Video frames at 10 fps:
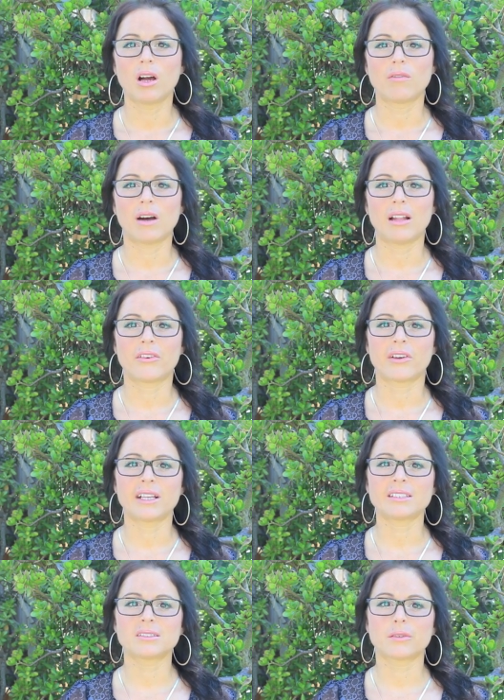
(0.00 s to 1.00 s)
while the
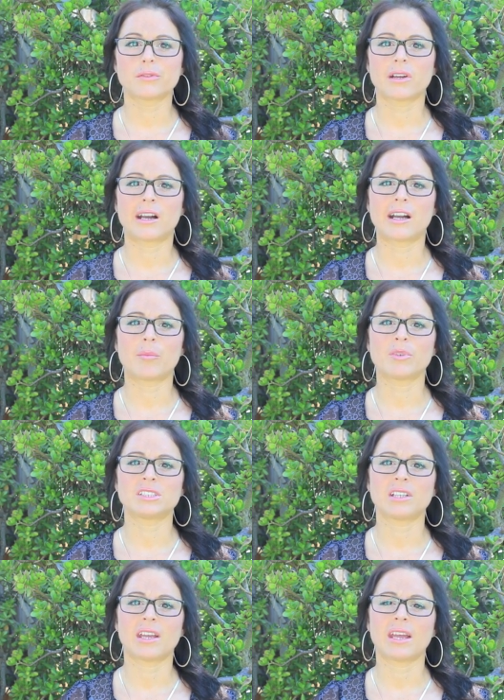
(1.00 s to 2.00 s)
rest of your arm
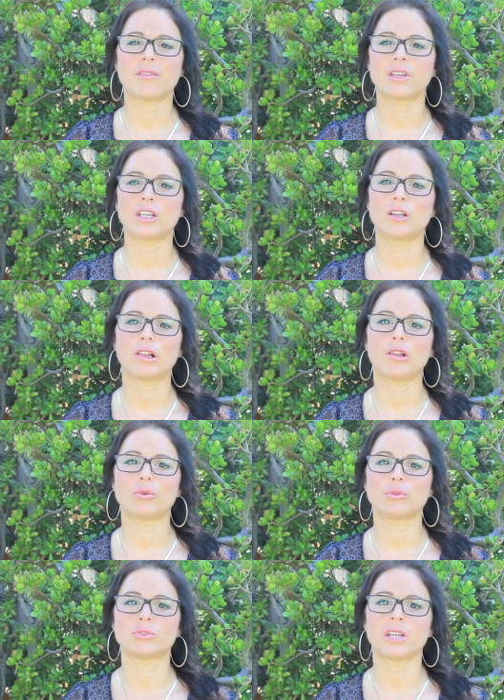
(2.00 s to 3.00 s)
is heavy,
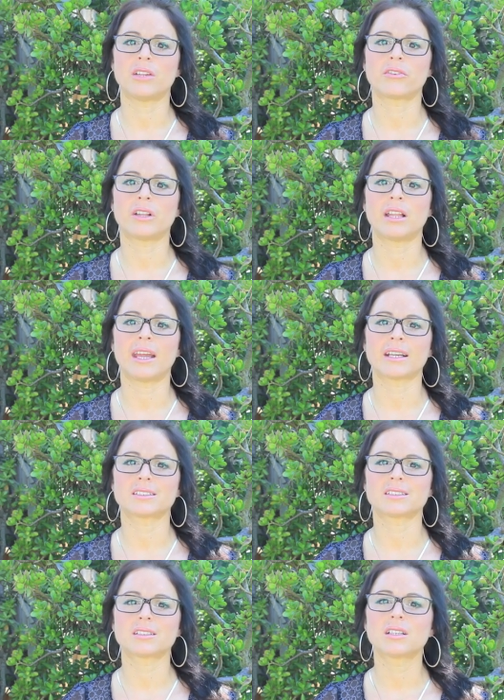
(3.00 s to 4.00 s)
loose and
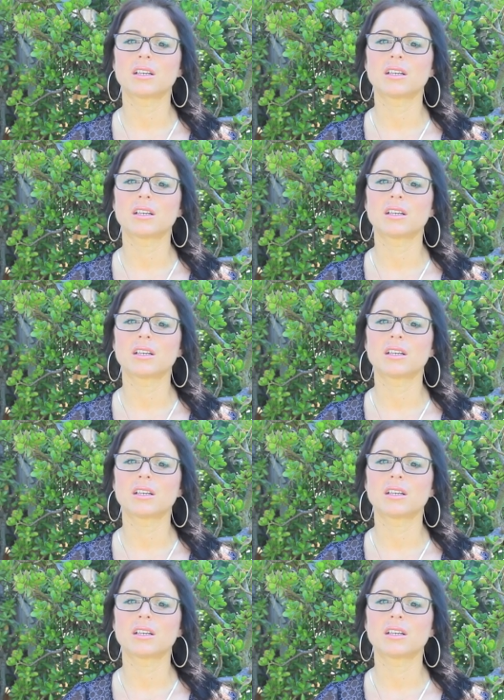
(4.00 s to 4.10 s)
relaxed.